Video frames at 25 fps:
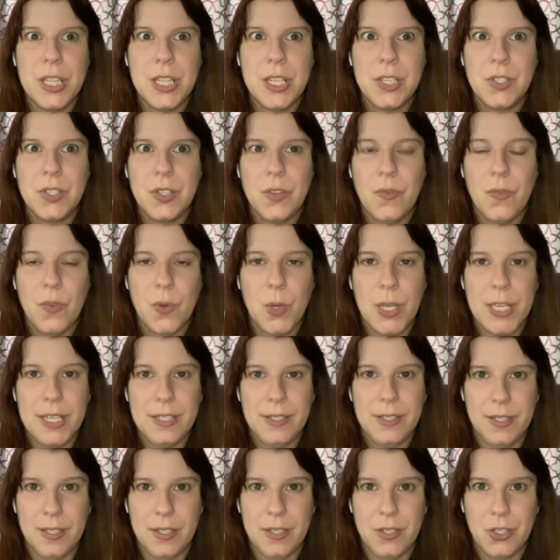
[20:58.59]
the Savoy
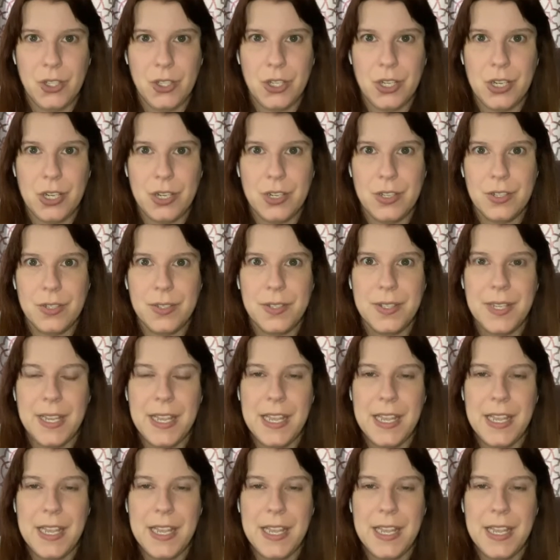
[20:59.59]
sisters